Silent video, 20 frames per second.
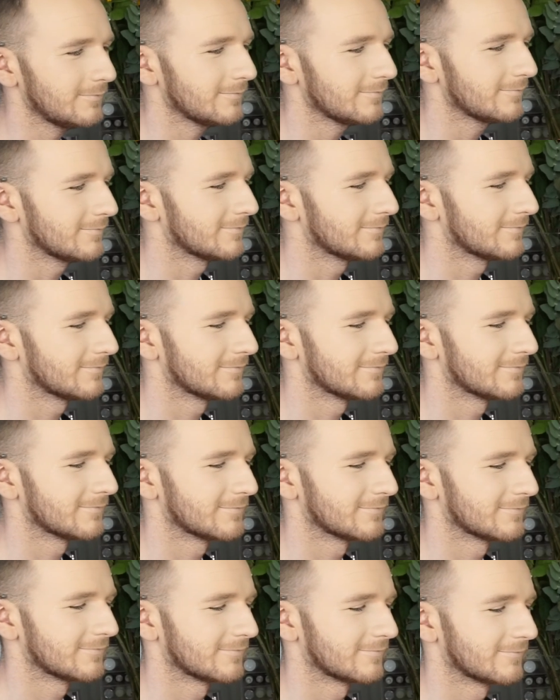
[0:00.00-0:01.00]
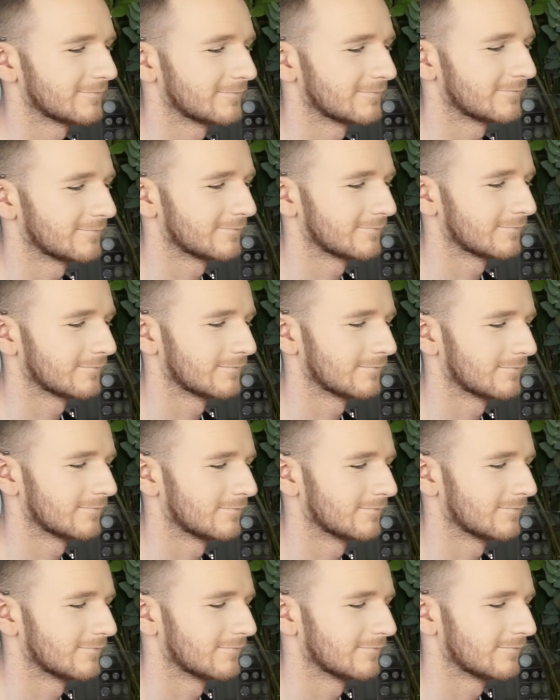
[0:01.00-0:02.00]

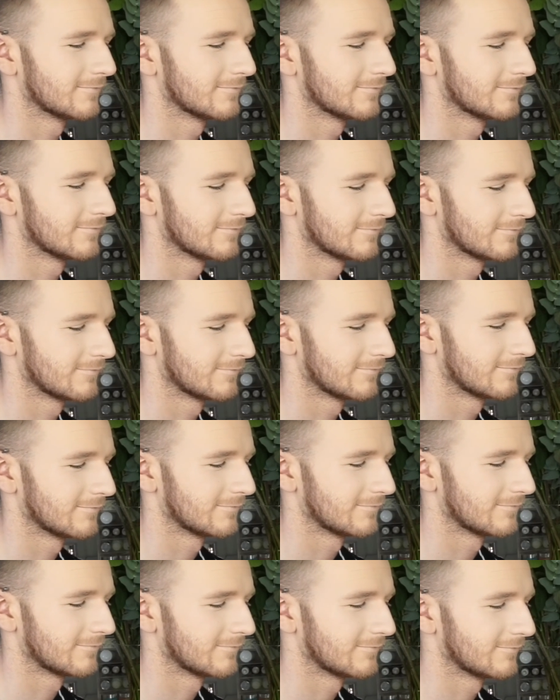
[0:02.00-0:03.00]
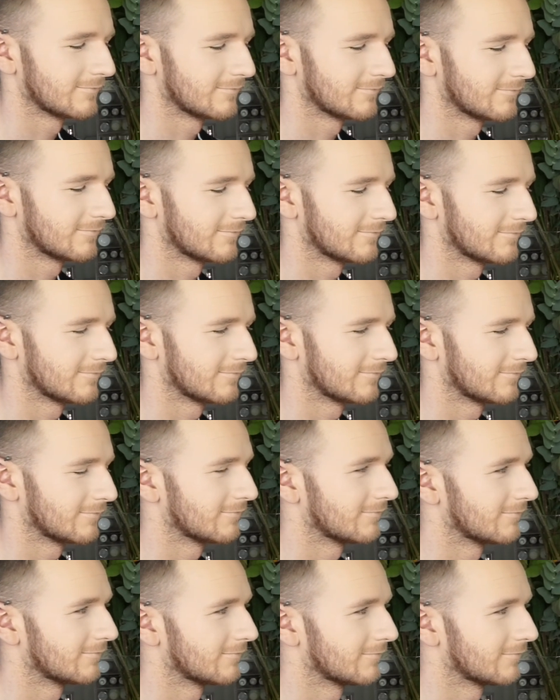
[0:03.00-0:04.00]

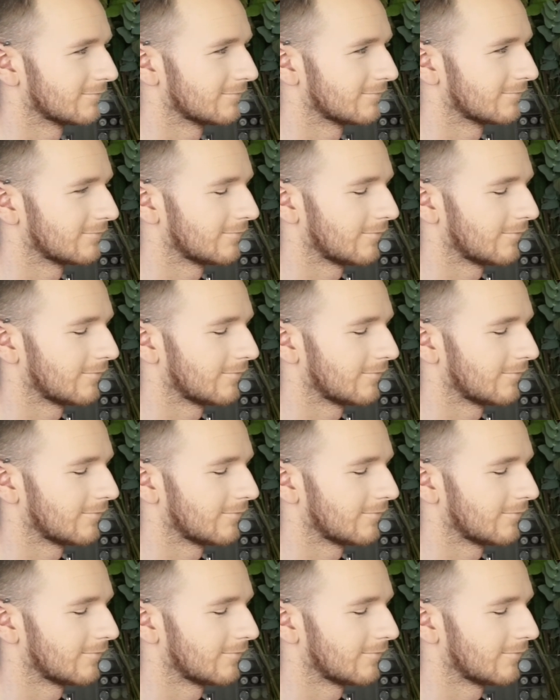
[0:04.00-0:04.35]
(not speaking)